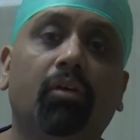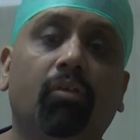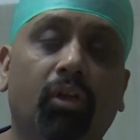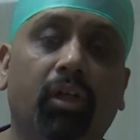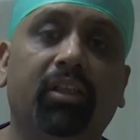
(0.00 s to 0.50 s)

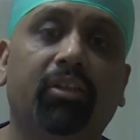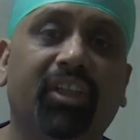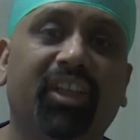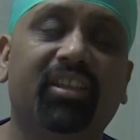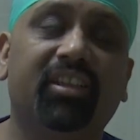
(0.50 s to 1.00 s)
what are the
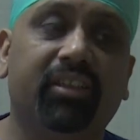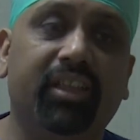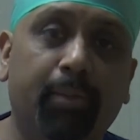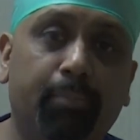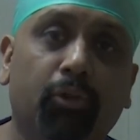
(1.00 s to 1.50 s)
various
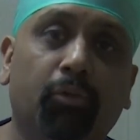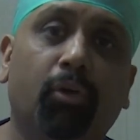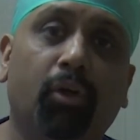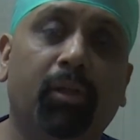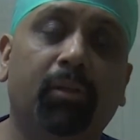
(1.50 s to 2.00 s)
types of
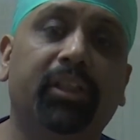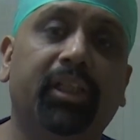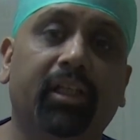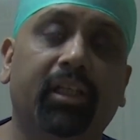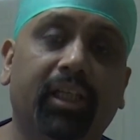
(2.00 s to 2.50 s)
problems
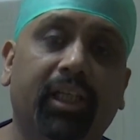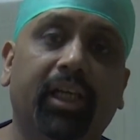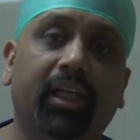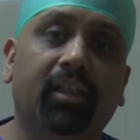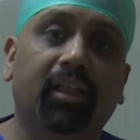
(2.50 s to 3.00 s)
that
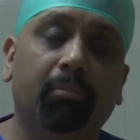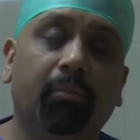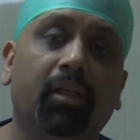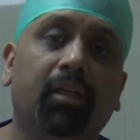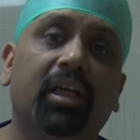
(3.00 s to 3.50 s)
can come
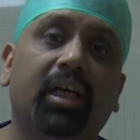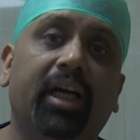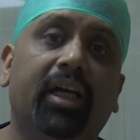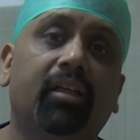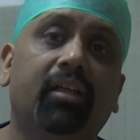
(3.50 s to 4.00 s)

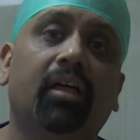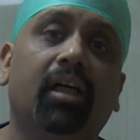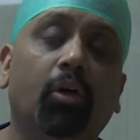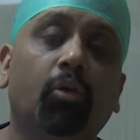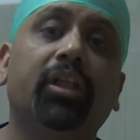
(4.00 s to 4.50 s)
and
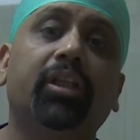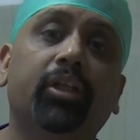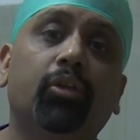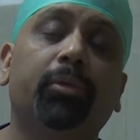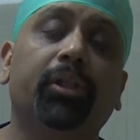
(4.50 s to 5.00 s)
how they
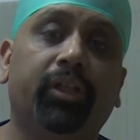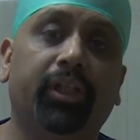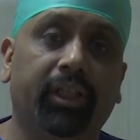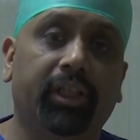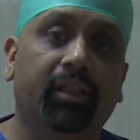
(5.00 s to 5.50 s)
need to be
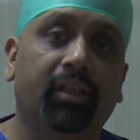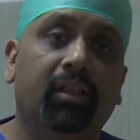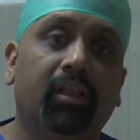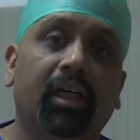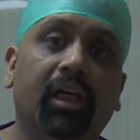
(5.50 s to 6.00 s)
treated,
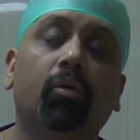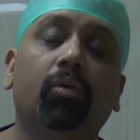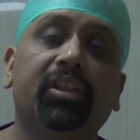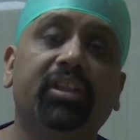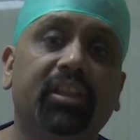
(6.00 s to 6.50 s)
how
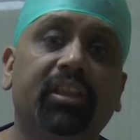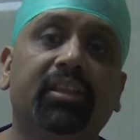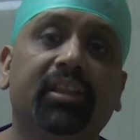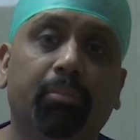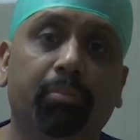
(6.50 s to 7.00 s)

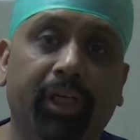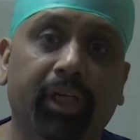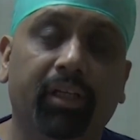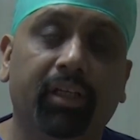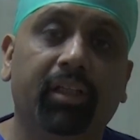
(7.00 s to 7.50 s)
decisions are made,
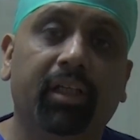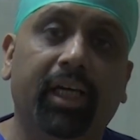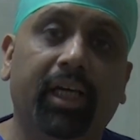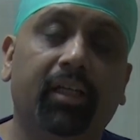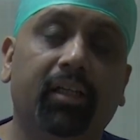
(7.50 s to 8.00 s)

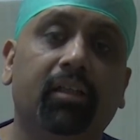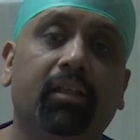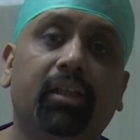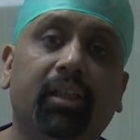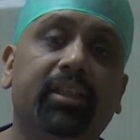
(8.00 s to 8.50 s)
and
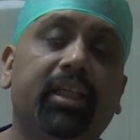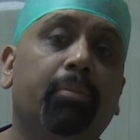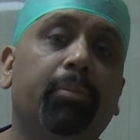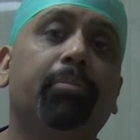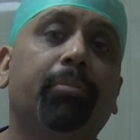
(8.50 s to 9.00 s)
thus
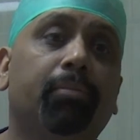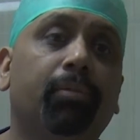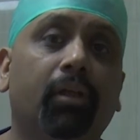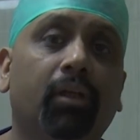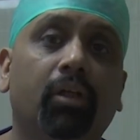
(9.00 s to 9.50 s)
helping
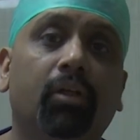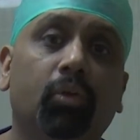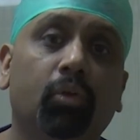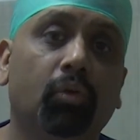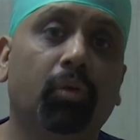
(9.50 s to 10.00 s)
people
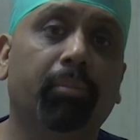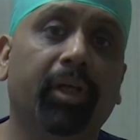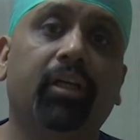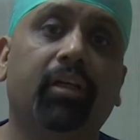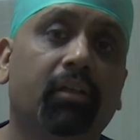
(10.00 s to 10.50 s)
to
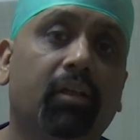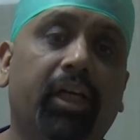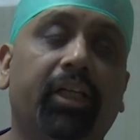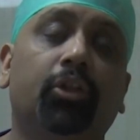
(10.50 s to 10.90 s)
make right